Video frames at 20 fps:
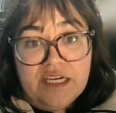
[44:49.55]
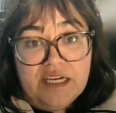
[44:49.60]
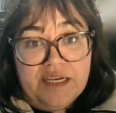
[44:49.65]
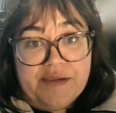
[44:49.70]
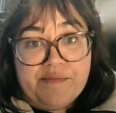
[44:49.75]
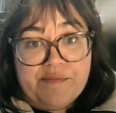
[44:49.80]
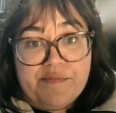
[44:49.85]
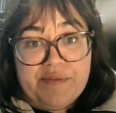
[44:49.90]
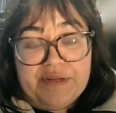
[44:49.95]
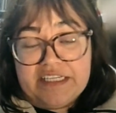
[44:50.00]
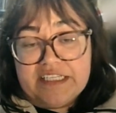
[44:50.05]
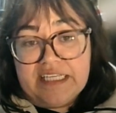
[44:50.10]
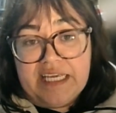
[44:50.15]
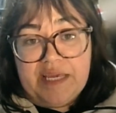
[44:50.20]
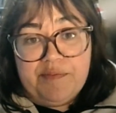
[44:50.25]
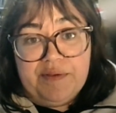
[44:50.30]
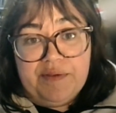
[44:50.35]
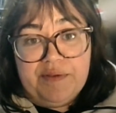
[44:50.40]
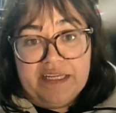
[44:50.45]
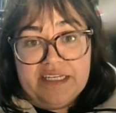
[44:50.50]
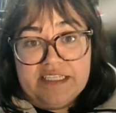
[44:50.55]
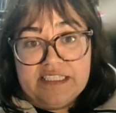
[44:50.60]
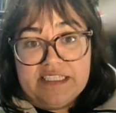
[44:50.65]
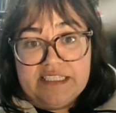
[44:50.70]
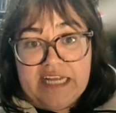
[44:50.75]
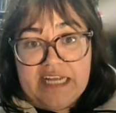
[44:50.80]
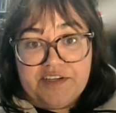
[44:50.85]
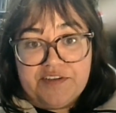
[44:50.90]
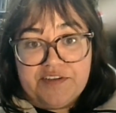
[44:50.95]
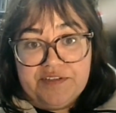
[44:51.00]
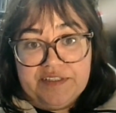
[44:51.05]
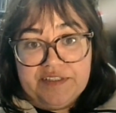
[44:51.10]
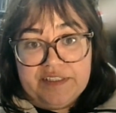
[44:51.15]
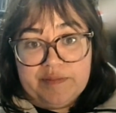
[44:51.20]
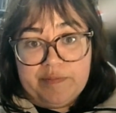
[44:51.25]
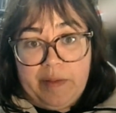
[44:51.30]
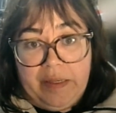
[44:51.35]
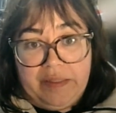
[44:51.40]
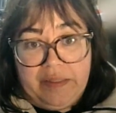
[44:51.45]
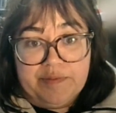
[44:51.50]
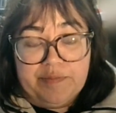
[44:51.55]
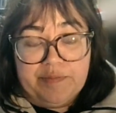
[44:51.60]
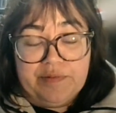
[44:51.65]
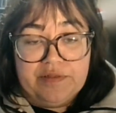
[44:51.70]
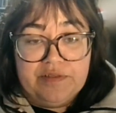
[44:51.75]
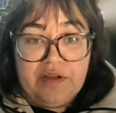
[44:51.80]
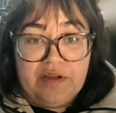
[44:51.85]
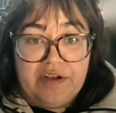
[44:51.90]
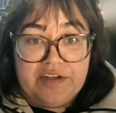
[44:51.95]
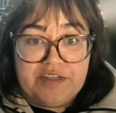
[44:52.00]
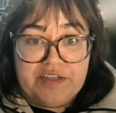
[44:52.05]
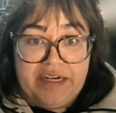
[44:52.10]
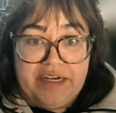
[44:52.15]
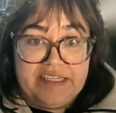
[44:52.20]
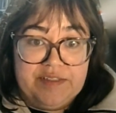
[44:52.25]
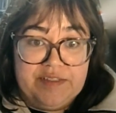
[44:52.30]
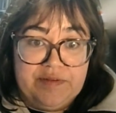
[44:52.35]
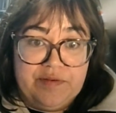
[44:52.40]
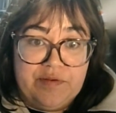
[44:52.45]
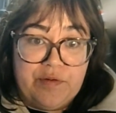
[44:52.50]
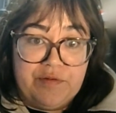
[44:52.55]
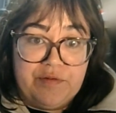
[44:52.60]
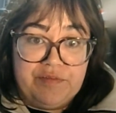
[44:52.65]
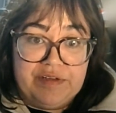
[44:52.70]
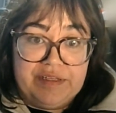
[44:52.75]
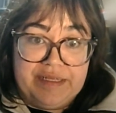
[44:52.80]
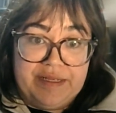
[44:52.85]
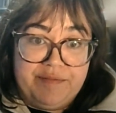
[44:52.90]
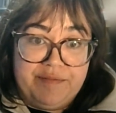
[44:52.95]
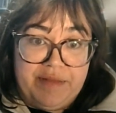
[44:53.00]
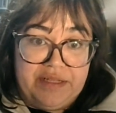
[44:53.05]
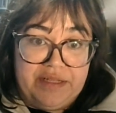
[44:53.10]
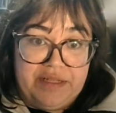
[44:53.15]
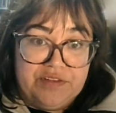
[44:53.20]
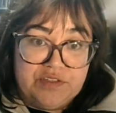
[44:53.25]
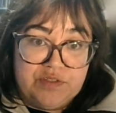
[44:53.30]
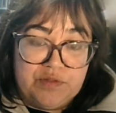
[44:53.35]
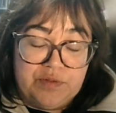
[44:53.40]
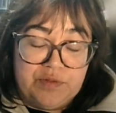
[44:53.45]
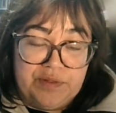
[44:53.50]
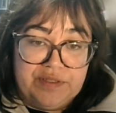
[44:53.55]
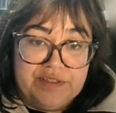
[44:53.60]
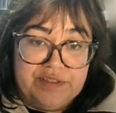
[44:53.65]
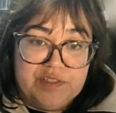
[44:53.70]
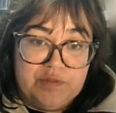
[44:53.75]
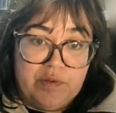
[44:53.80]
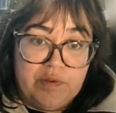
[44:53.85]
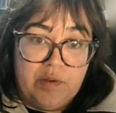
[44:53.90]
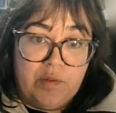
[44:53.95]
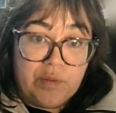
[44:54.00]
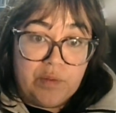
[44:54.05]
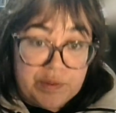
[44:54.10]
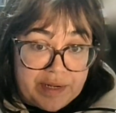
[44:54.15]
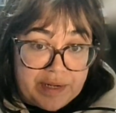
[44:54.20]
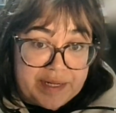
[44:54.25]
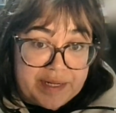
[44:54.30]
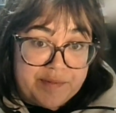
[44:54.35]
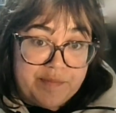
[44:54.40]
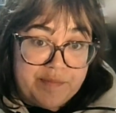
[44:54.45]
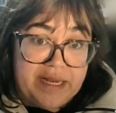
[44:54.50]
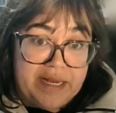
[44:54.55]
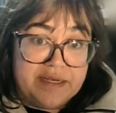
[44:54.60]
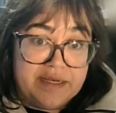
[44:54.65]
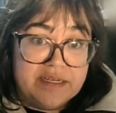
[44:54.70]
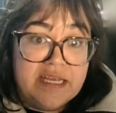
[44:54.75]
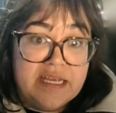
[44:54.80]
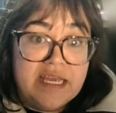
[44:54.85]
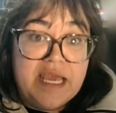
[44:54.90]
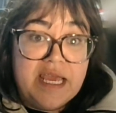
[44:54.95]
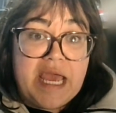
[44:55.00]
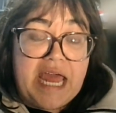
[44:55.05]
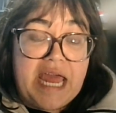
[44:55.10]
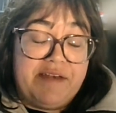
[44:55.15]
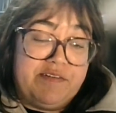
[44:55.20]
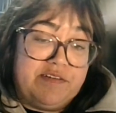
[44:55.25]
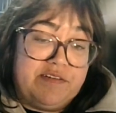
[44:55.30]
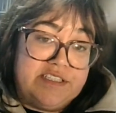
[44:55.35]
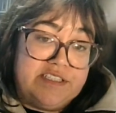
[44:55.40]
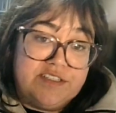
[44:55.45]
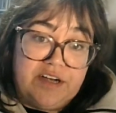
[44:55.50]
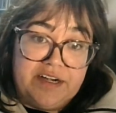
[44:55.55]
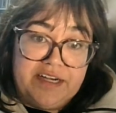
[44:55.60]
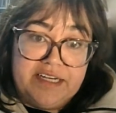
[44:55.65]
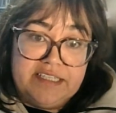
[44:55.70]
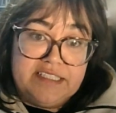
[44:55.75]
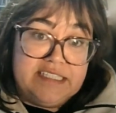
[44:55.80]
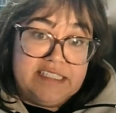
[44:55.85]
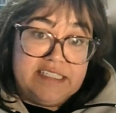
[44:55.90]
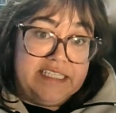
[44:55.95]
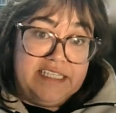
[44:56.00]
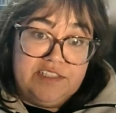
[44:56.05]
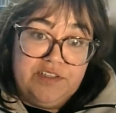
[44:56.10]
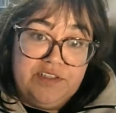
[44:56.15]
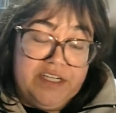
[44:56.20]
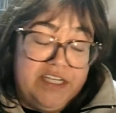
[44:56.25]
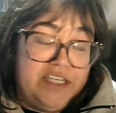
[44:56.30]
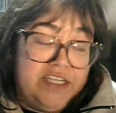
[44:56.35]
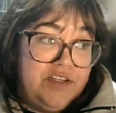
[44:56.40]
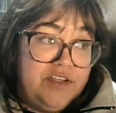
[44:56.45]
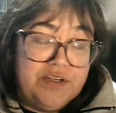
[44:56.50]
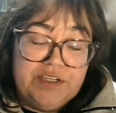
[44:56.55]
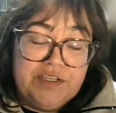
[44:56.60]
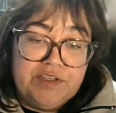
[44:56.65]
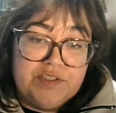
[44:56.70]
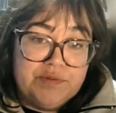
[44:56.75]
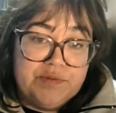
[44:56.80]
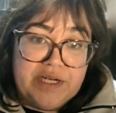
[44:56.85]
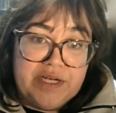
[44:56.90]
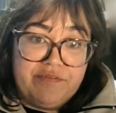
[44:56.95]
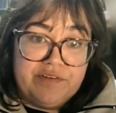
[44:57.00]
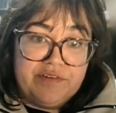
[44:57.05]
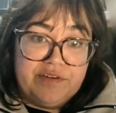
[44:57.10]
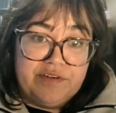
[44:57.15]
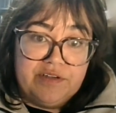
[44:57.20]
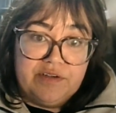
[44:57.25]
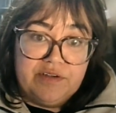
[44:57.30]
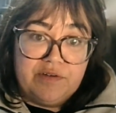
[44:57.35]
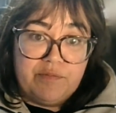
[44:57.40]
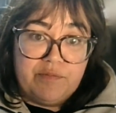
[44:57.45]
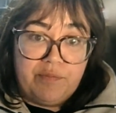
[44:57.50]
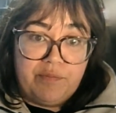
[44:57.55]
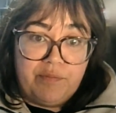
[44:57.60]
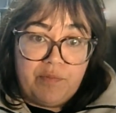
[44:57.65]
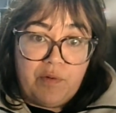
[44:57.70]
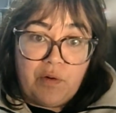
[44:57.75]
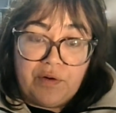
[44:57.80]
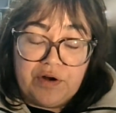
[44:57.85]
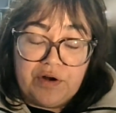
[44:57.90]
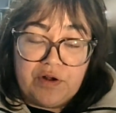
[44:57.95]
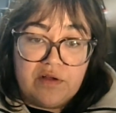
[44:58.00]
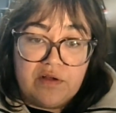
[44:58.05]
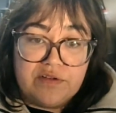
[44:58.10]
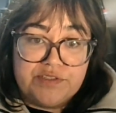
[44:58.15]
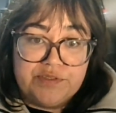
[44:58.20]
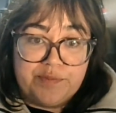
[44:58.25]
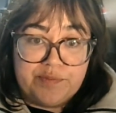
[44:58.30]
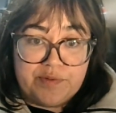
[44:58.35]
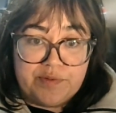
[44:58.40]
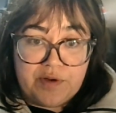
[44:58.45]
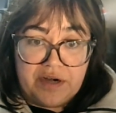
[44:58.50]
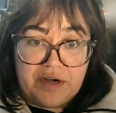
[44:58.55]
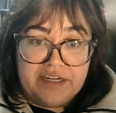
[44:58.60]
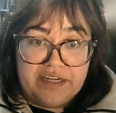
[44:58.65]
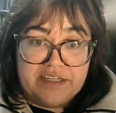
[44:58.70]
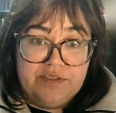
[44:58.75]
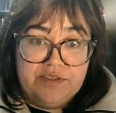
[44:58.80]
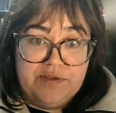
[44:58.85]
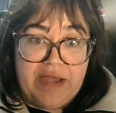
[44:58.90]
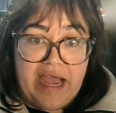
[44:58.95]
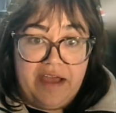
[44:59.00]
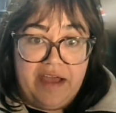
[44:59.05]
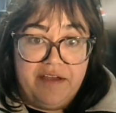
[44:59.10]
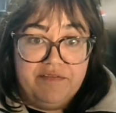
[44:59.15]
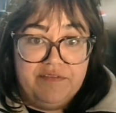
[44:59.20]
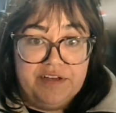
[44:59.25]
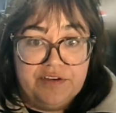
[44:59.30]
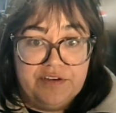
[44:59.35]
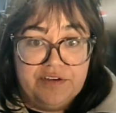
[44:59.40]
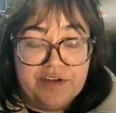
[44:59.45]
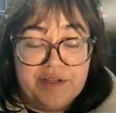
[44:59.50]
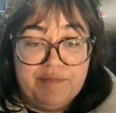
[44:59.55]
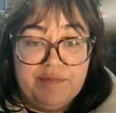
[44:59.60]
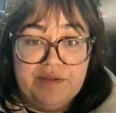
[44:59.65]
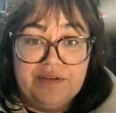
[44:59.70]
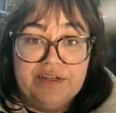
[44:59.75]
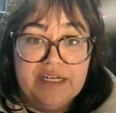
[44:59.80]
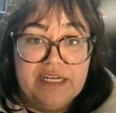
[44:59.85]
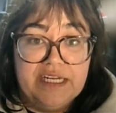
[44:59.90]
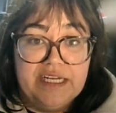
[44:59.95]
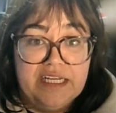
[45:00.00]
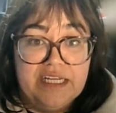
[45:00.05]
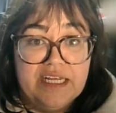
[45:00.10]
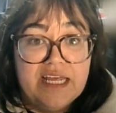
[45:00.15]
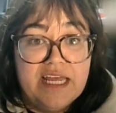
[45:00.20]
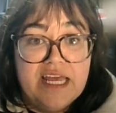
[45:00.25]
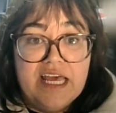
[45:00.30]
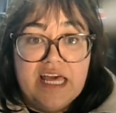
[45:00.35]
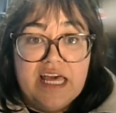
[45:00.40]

But just keeping it as natural as possible, not trying to overly amend the soil is what we recommend. And for starting seeds, you can use whatever horticultural products you have in your community.